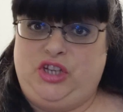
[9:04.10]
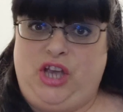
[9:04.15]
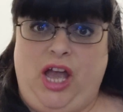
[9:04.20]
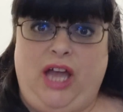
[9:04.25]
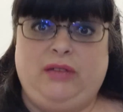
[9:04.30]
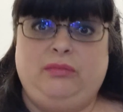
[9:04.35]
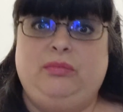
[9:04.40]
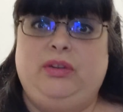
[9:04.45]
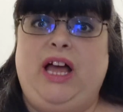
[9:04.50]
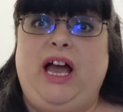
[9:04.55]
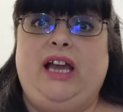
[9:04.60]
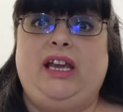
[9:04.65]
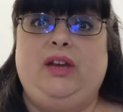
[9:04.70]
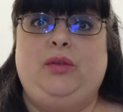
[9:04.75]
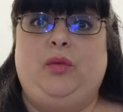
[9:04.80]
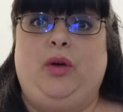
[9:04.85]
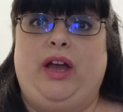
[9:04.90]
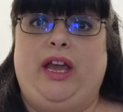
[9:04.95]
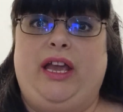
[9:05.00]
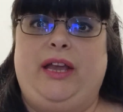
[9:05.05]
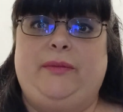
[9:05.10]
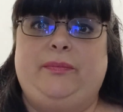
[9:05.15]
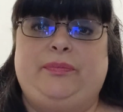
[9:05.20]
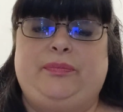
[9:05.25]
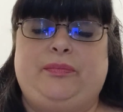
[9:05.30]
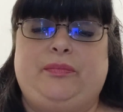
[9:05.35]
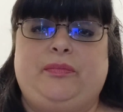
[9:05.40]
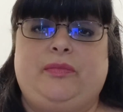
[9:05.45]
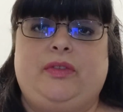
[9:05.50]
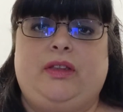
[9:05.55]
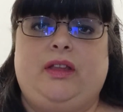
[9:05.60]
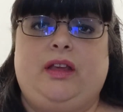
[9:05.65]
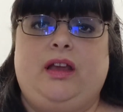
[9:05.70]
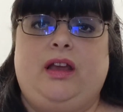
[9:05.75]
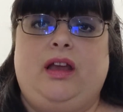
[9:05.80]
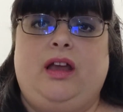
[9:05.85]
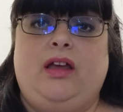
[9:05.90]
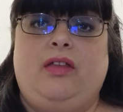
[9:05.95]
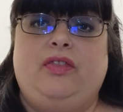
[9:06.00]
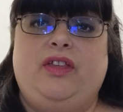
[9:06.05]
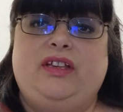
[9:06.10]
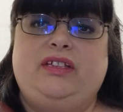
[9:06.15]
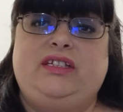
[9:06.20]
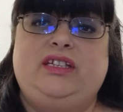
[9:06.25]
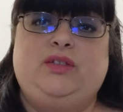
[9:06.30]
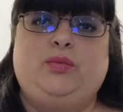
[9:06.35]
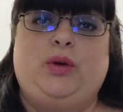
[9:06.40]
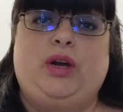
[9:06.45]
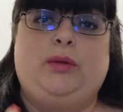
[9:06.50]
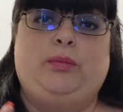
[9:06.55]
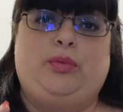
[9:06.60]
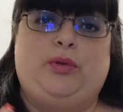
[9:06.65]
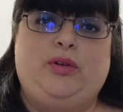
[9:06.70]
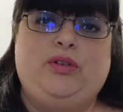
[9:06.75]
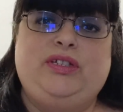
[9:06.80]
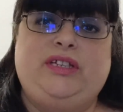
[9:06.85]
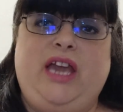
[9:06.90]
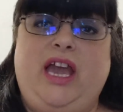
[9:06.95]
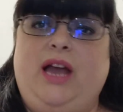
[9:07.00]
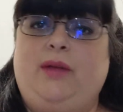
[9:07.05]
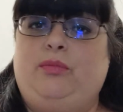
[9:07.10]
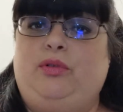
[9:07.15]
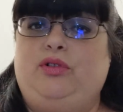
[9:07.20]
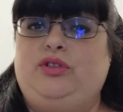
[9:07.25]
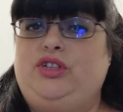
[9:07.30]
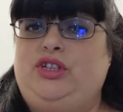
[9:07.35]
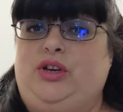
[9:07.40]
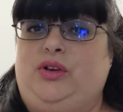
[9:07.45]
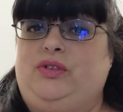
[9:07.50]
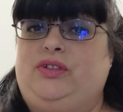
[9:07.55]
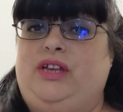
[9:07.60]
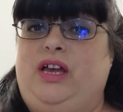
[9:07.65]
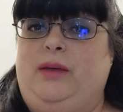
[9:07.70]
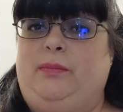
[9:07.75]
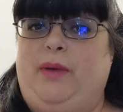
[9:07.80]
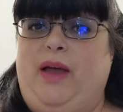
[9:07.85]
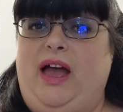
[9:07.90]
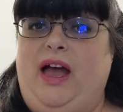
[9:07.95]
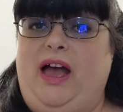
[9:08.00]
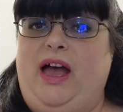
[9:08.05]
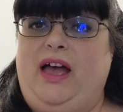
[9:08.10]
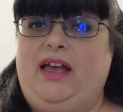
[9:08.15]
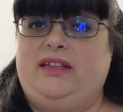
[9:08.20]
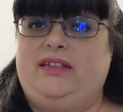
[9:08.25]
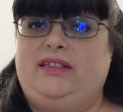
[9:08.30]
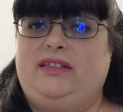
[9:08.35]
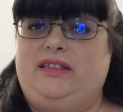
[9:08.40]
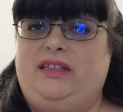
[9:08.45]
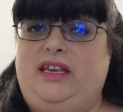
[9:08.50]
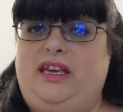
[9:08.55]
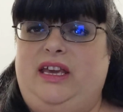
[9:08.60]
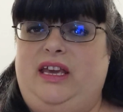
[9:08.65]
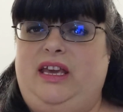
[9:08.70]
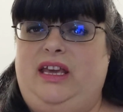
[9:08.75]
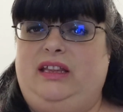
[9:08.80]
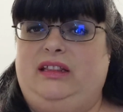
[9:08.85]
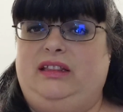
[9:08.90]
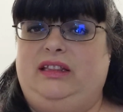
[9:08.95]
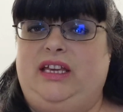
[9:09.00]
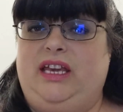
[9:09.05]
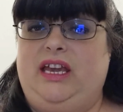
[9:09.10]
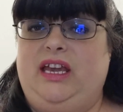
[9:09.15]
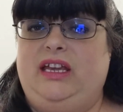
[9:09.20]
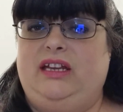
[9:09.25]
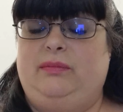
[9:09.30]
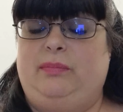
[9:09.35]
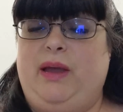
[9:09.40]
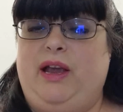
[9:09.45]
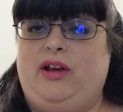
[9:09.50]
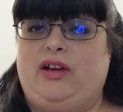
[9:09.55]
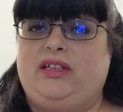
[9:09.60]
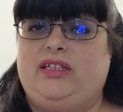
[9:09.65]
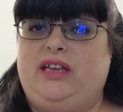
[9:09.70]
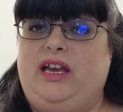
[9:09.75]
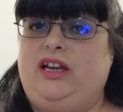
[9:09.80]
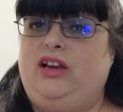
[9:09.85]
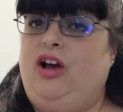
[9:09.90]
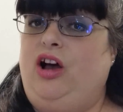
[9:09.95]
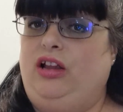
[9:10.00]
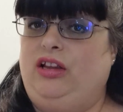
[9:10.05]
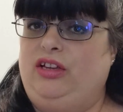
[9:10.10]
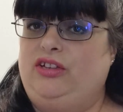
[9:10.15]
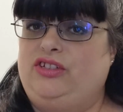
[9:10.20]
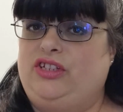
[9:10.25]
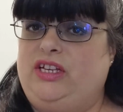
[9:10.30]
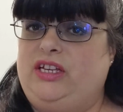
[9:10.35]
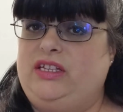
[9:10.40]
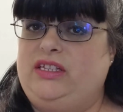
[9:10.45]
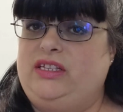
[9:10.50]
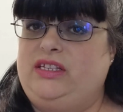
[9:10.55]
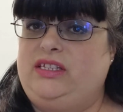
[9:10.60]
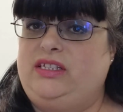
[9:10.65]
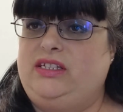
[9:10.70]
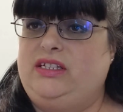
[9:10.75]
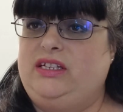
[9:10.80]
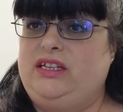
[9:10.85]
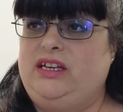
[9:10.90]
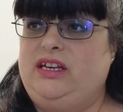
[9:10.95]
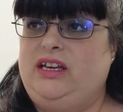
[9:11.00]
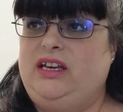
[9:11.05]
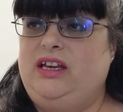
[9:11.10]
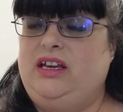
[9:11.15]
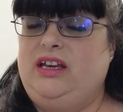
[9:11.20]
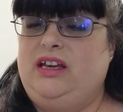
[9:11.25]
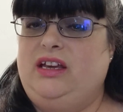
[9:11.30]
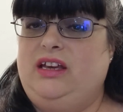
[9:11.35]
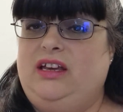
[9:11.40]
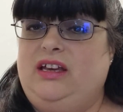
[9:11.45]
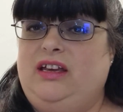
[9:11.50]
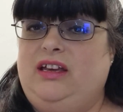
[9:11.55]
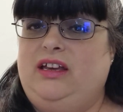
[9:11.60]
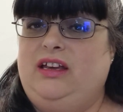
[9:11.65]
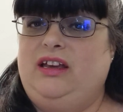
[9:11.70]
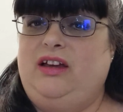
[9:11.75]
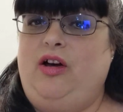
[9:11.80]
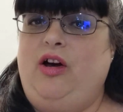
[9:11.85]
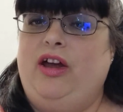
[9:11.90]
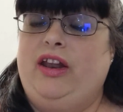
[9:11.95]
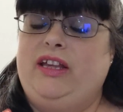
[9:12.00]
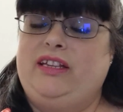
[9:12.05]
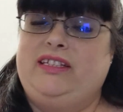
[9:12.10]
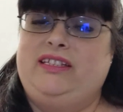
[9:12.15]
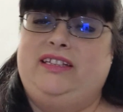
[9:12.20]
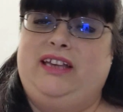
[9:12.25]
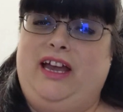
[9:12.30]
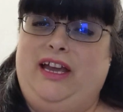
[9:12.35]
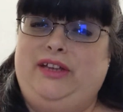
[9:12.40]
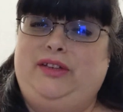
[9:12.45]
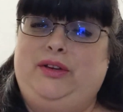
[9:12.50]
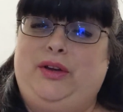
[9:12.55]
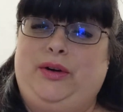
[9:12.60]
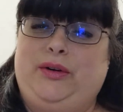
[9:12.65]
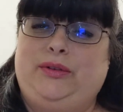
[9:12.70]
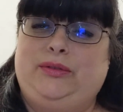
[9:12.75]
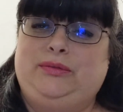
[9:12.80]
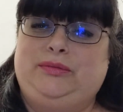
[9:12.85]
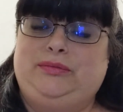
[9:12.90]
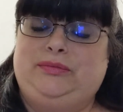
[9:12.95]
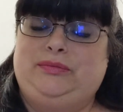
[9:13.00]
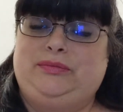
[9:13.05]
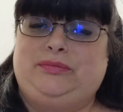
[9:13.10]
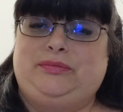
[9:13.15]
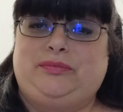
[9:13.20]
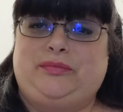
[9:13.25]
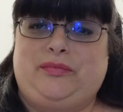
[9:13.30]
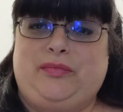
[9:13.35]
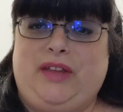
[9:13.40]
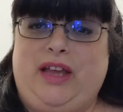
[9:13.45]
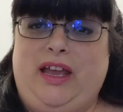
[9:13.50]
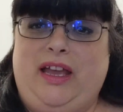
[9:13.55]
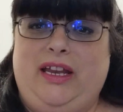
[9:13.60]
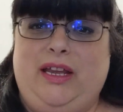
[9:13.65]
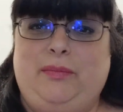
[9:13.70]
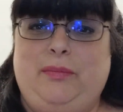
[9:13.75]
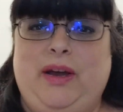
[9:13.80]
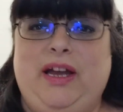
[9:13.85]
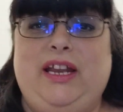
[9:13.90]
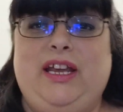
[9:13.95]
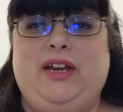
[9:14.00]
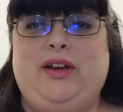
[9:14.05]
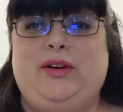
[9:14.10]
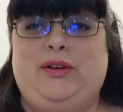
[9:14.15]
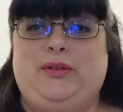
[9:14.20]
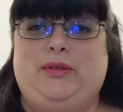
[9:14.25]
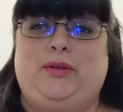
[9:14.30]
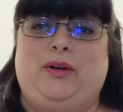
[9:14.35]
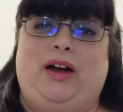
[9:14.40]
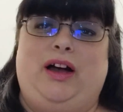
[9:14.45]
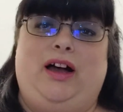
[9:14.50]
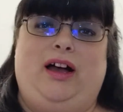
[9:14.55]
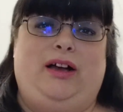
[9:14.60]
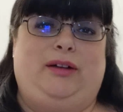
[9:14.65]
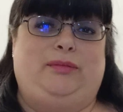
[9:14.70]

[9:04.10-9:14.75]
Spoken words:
shot in black and white. This is where Bruce Campbell shows up as the lead parapsychologist. On a side note, anybody who